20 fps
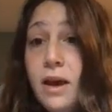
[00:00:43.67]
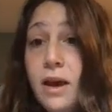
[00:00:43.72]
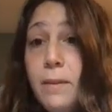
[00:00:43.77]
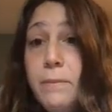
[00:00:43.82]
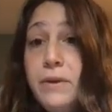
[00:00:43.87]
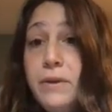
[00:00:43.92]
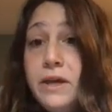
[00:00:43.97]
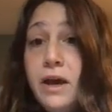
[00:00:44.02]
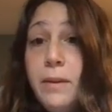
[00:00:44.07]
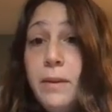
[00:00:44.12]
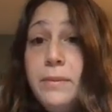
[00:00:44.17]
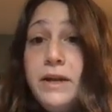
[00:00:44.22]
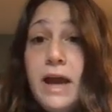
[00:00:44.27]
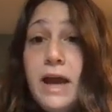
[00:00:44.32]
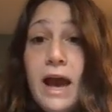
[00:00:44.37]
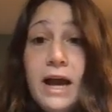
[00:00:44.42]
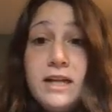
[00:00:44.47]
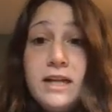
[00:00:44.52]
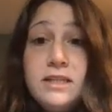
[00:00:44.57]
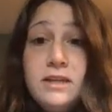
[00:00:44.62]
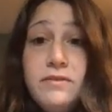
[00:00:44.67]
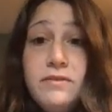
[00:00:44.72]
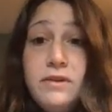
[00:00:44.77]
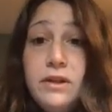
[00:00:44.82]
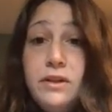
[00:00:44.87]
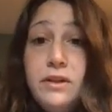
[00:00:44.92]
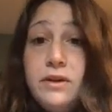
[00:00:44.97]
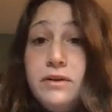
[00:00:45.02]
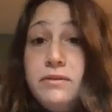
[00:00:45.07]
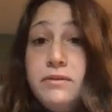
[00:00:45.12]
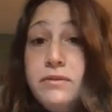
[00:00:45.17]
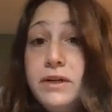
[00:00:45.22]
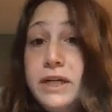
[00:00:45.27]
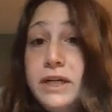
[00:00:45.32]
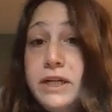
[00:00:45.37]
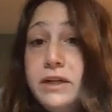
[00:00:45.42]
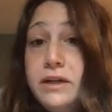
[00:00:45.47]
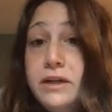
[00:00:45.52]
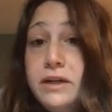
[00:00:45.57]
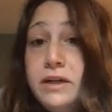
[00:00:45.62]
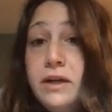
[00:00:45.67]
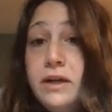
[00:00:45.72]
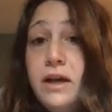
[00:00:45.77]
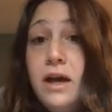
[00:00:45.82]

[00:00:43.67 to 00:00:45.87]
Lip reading: become an active and alert reader